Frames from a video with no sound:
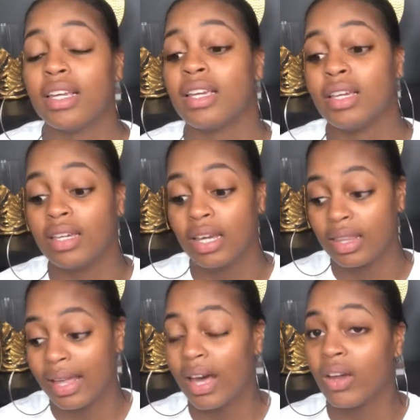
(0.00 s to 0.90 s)
he
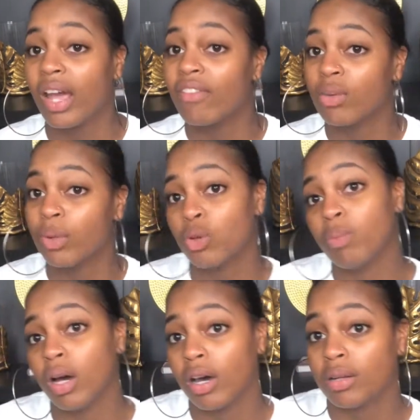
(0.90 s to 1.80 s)
allowed everyone who
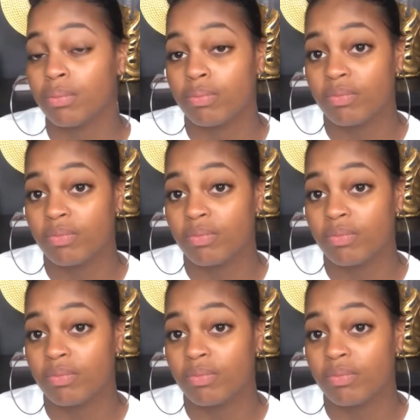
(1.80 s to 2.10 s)
bought